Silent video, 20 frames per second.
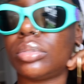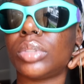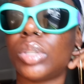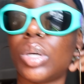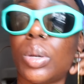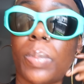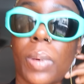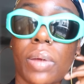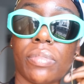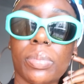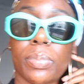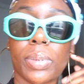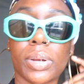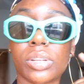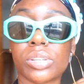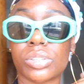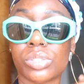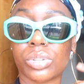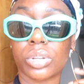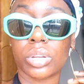Hope
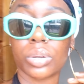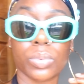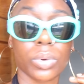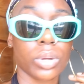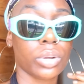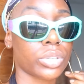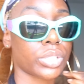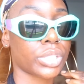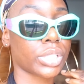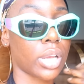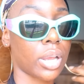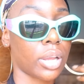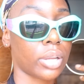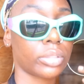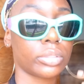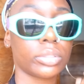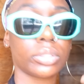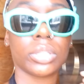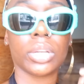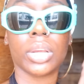everybody's doing well, Sha.
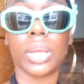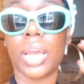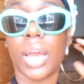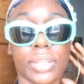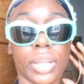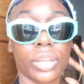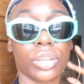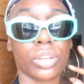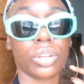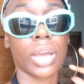Thank